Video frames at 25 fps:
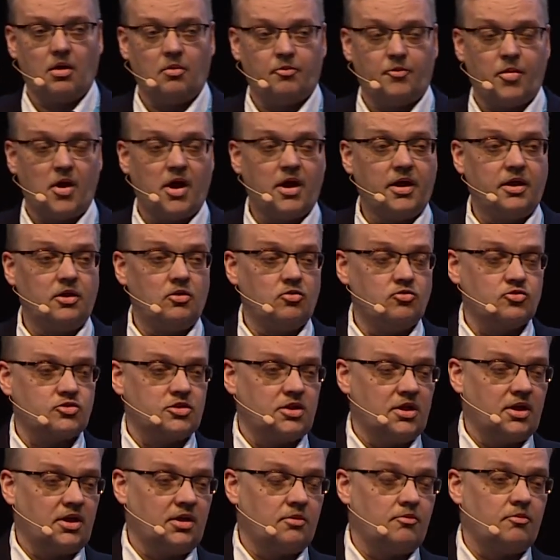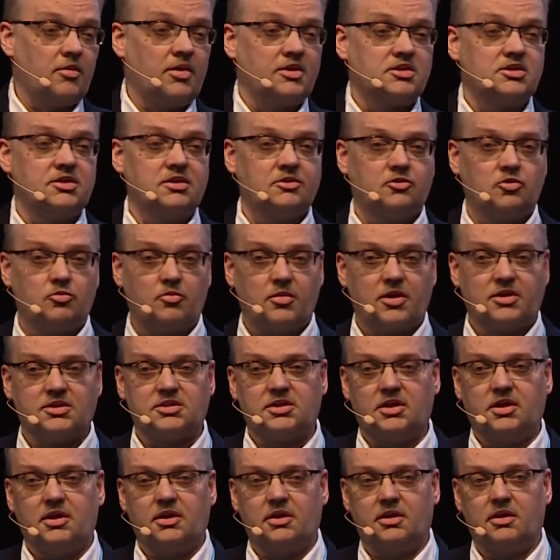by using
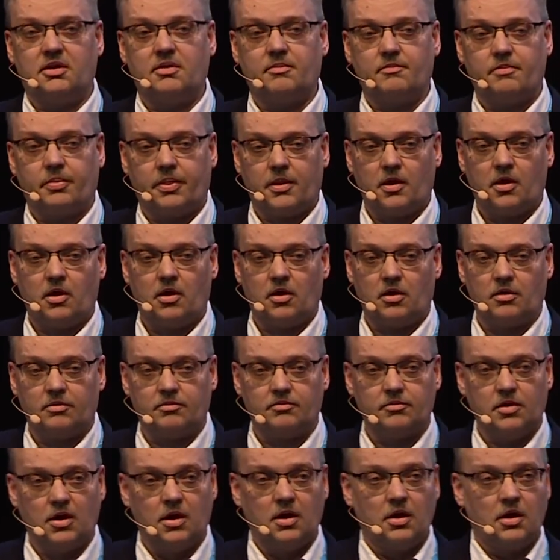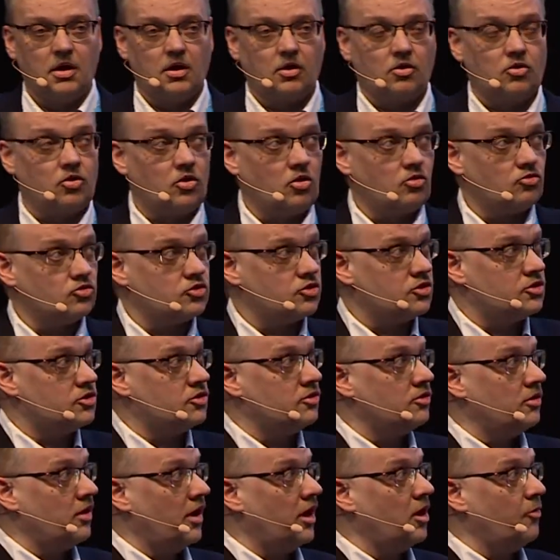machine-to-machine closed
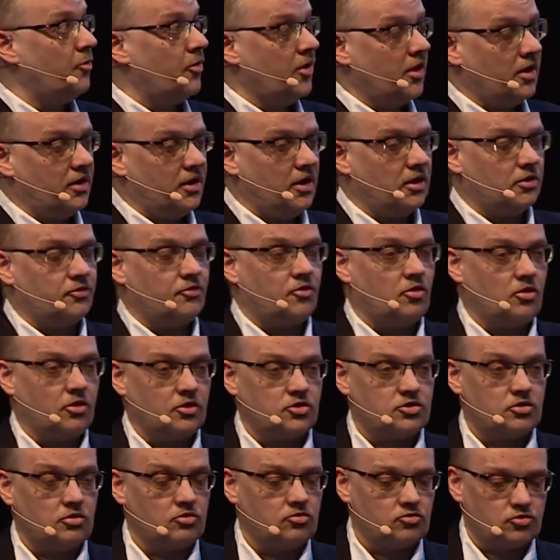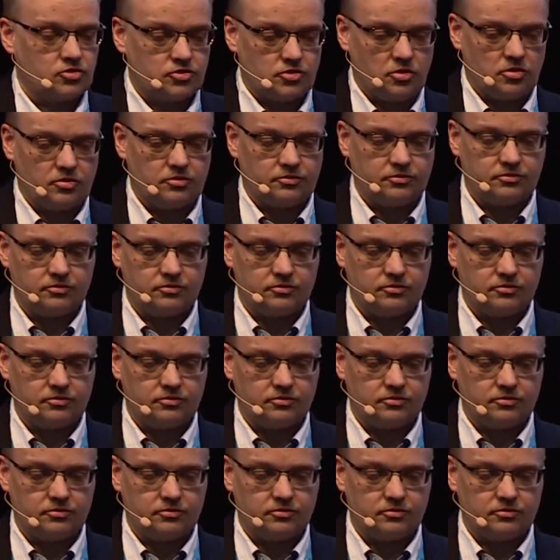APN network solution